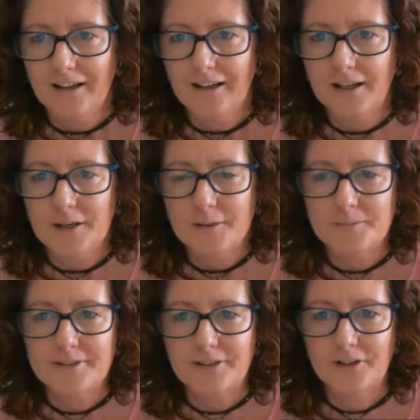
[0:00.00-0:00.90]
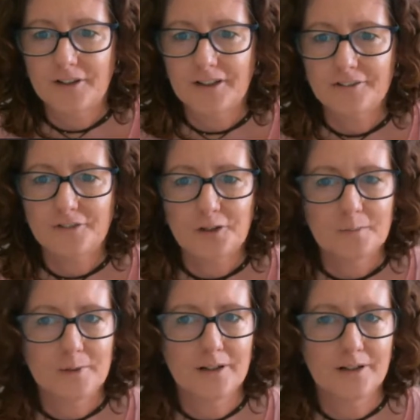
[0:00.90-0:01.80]
I am Siona from
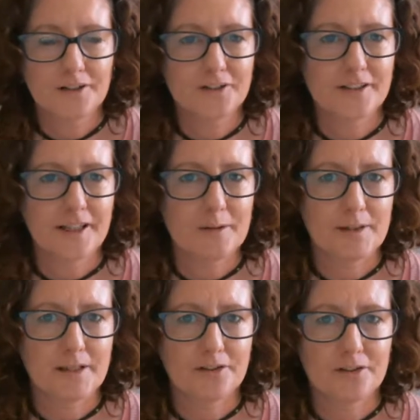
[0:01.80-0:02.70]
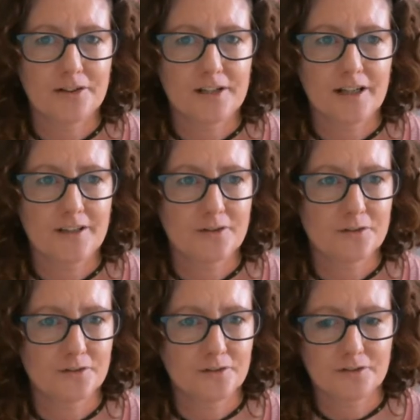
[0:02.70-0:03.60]
Honouring ME Crochet and the
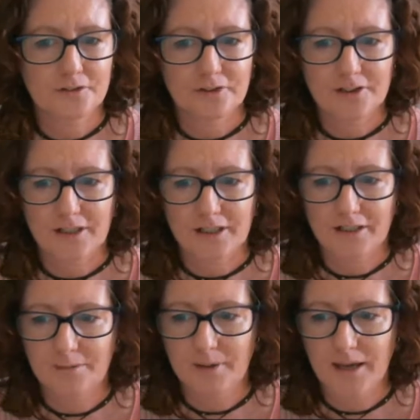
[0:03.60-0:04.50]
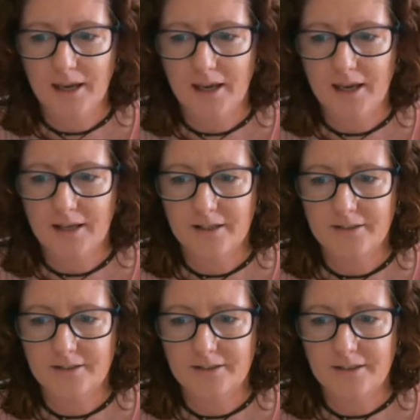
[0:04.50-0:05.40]
Hooked on Crochet Club,
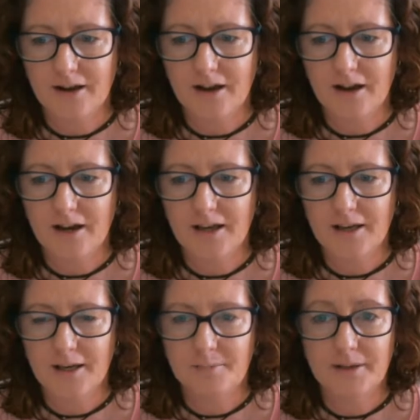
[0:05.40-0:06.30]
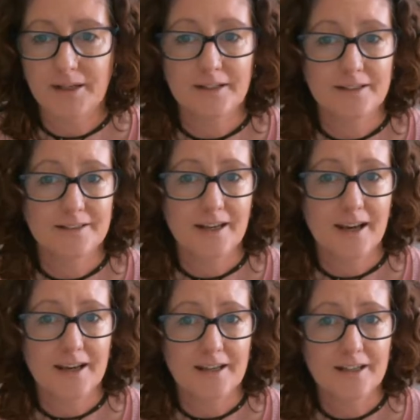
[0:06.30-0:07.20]
and I am here
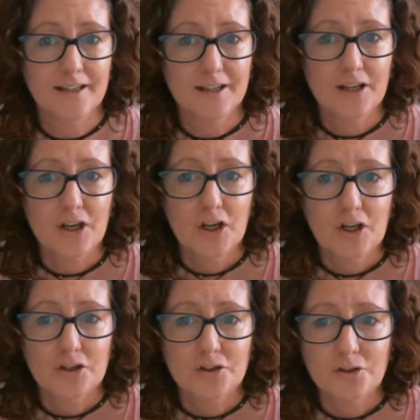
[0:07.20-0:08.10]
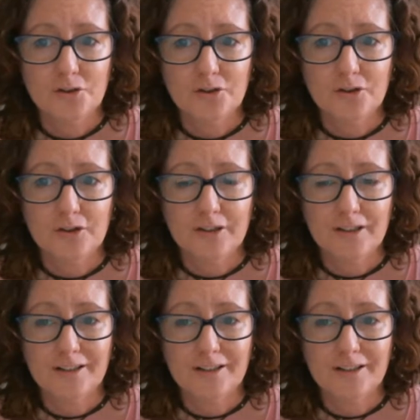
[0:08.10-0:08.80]
today to